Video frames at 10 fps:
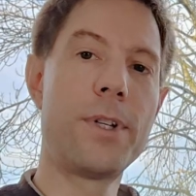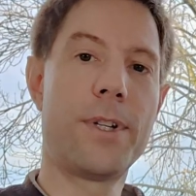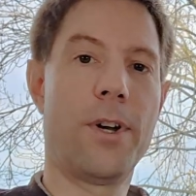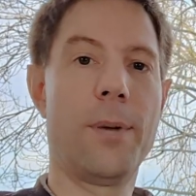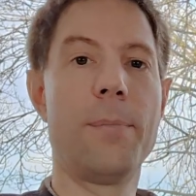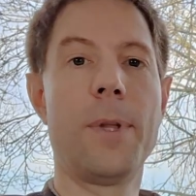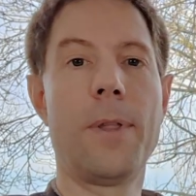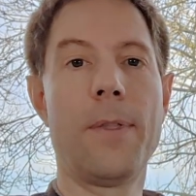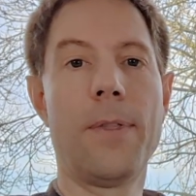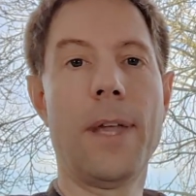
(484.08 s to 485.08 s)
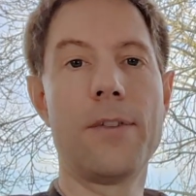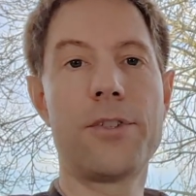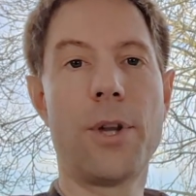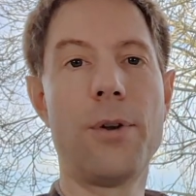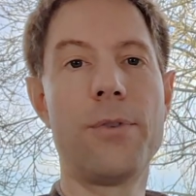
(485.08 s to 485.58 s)
of the time,
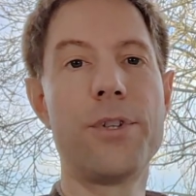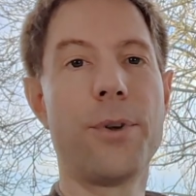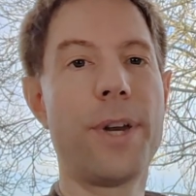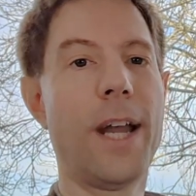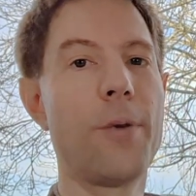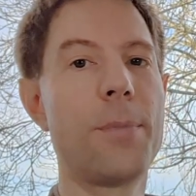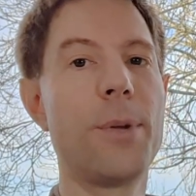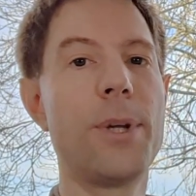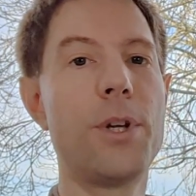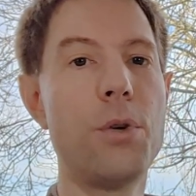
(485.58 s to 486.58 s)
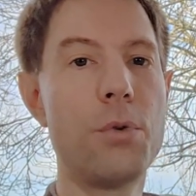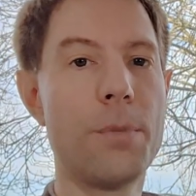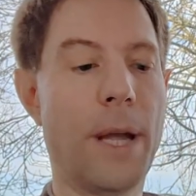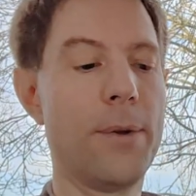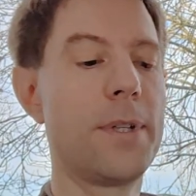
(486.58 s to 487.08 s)
solar is not going to help you a huge
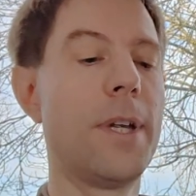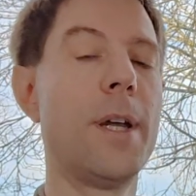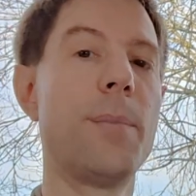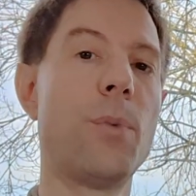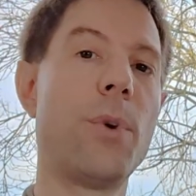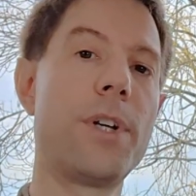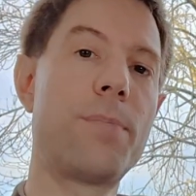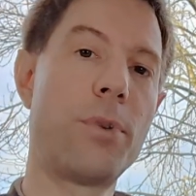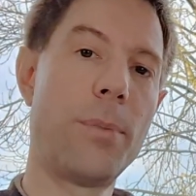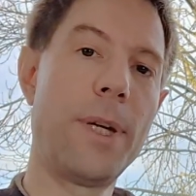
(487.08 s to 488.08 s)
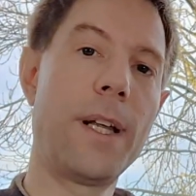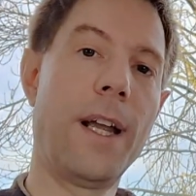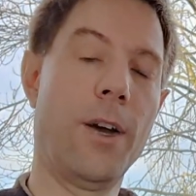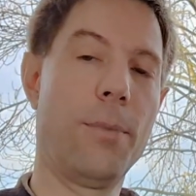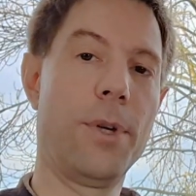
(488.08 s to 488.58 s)
amount. But what is probably going
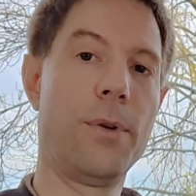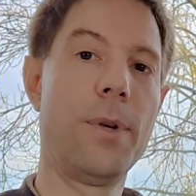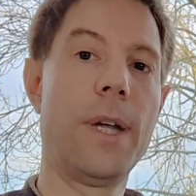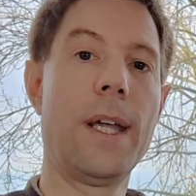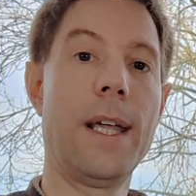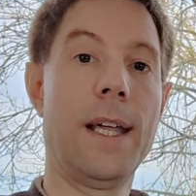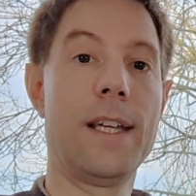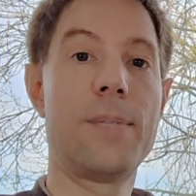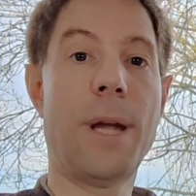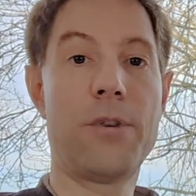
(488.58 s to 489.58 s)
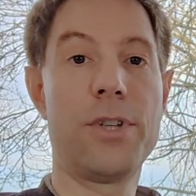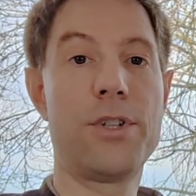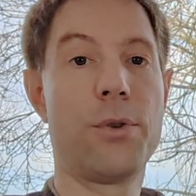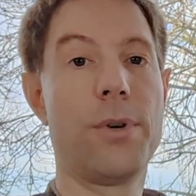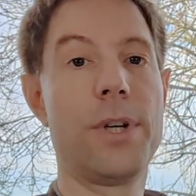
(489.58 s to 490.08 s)
to help you is battery
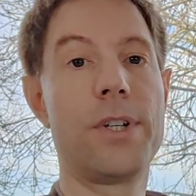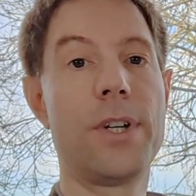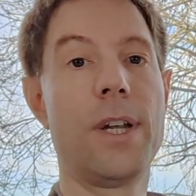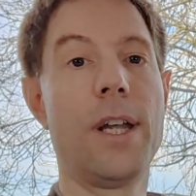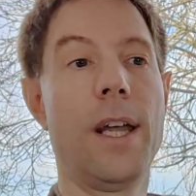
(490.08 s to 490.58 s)
storage.